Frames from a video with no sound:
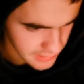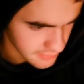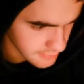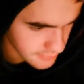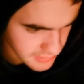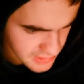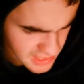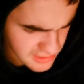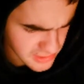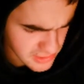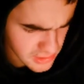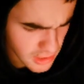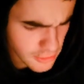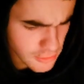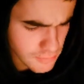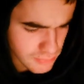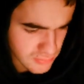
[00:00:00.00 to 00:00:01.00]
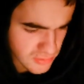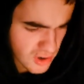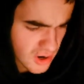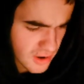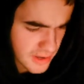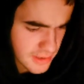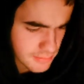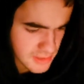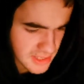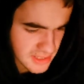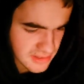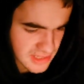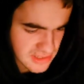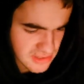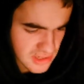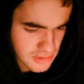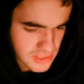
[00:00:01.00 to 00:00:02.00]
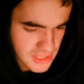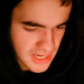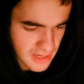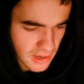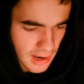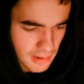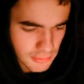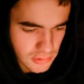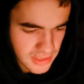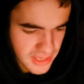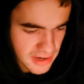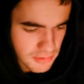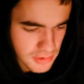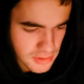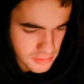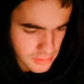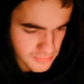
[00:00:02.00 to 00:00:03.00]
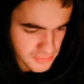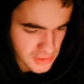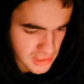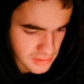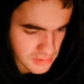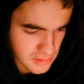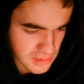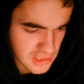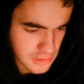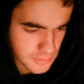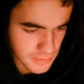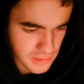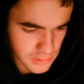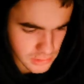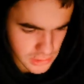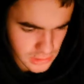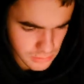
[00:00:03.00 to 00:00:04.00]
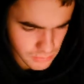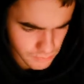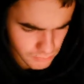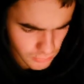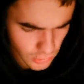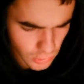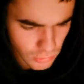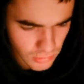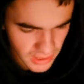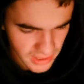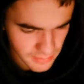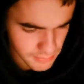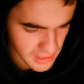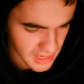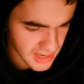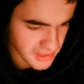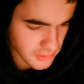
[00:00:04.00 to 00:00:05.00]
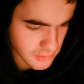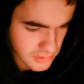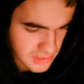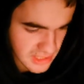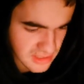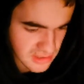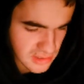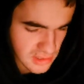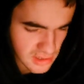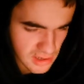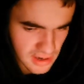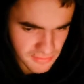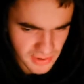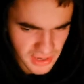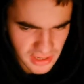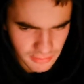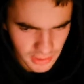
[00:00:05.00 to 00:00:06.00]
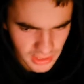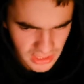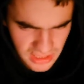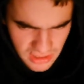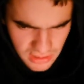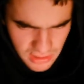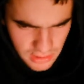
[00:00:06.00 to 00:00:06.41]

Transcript: there's no bribe, like, there's no saying, I will kill you if you don't do this, because she's already planning on taking her life anyway.